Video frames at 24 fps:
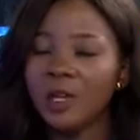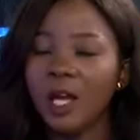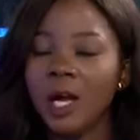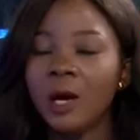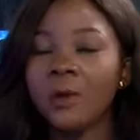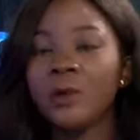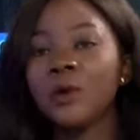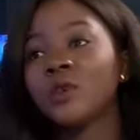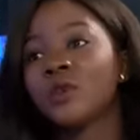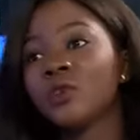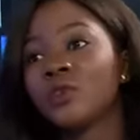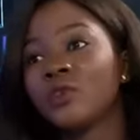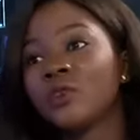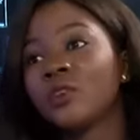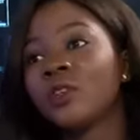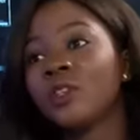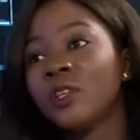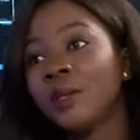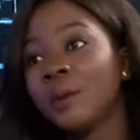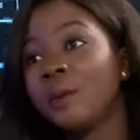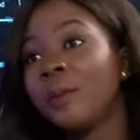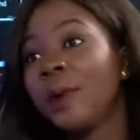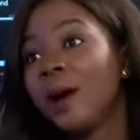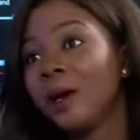and we also saw
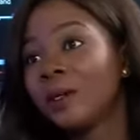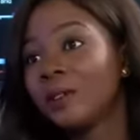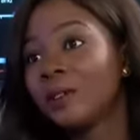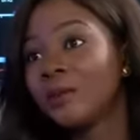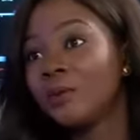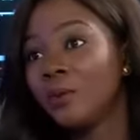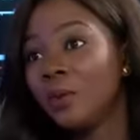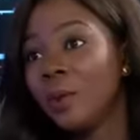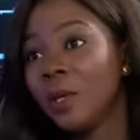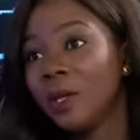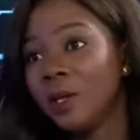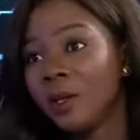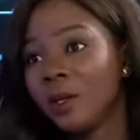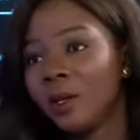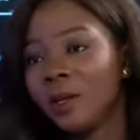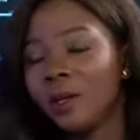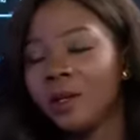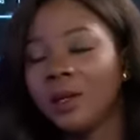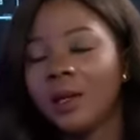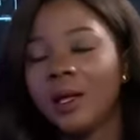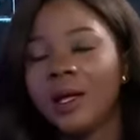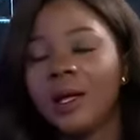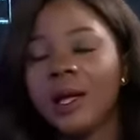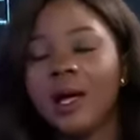the impact it will make
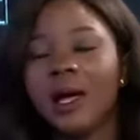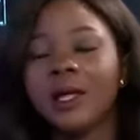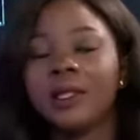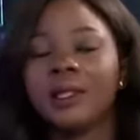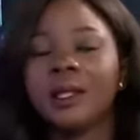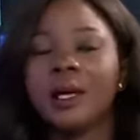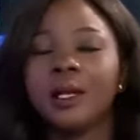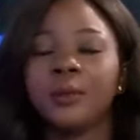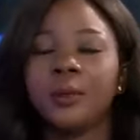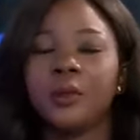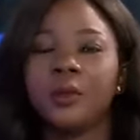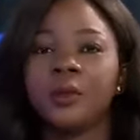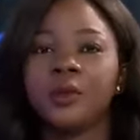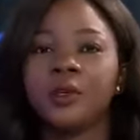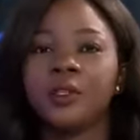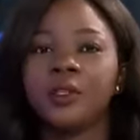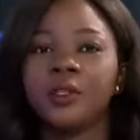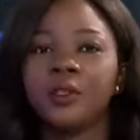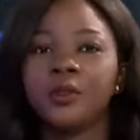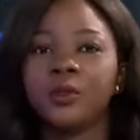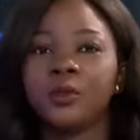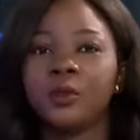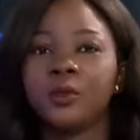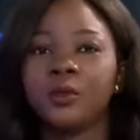at that
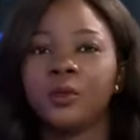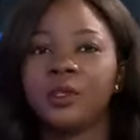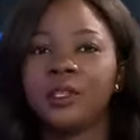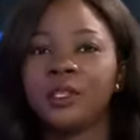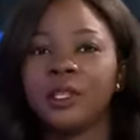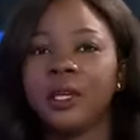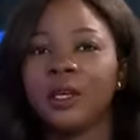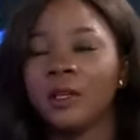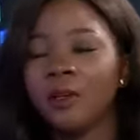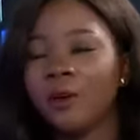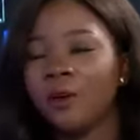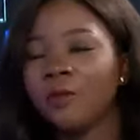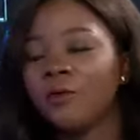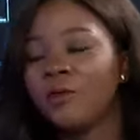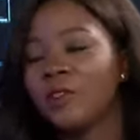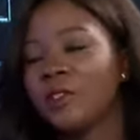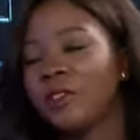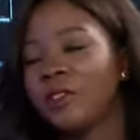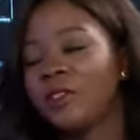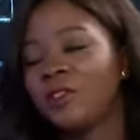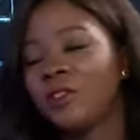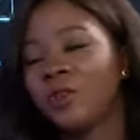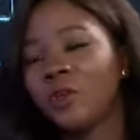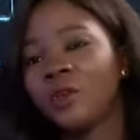point. So we started
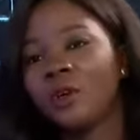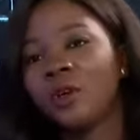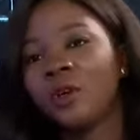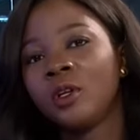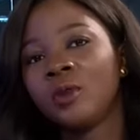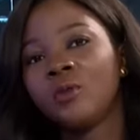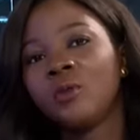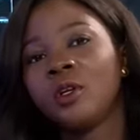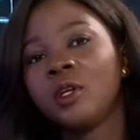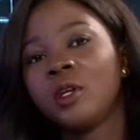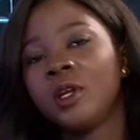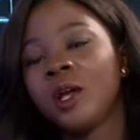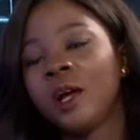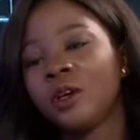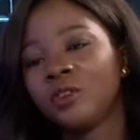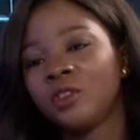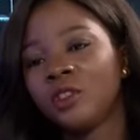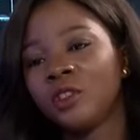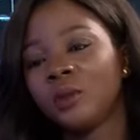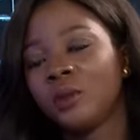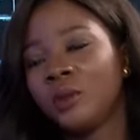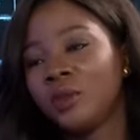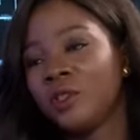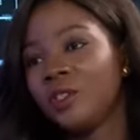conversation, we
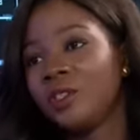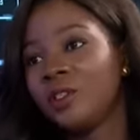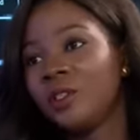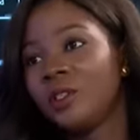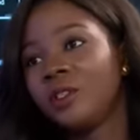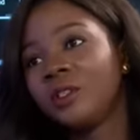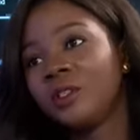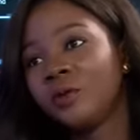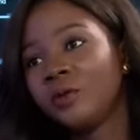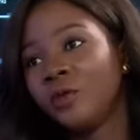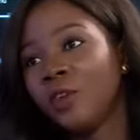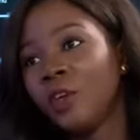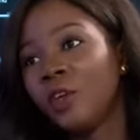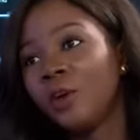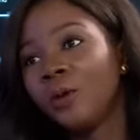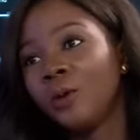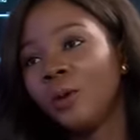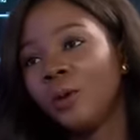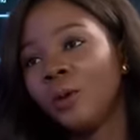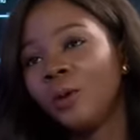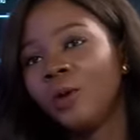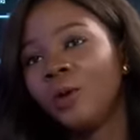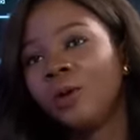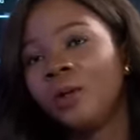actually purchased the
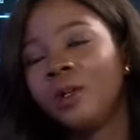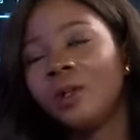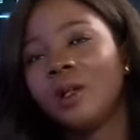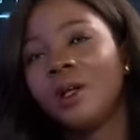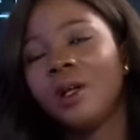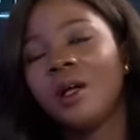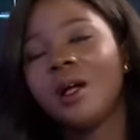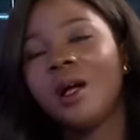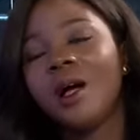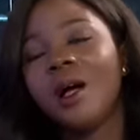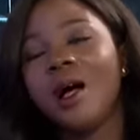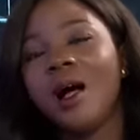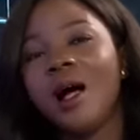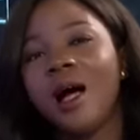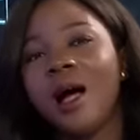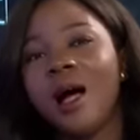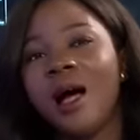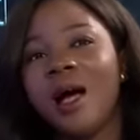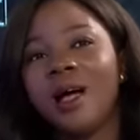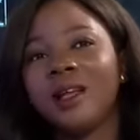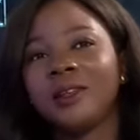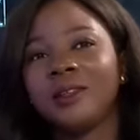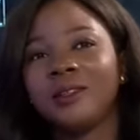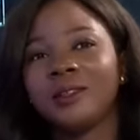vehicle
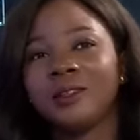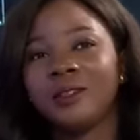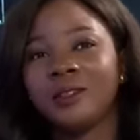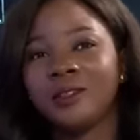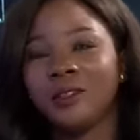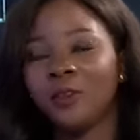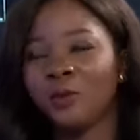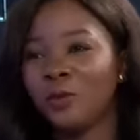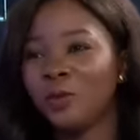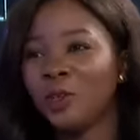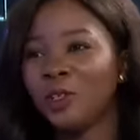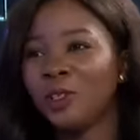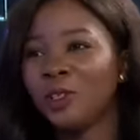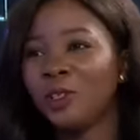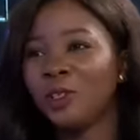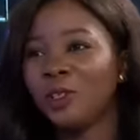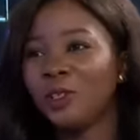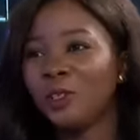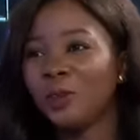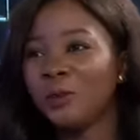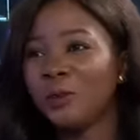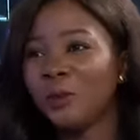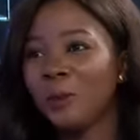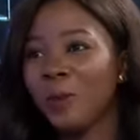and
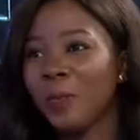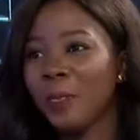unfortunately...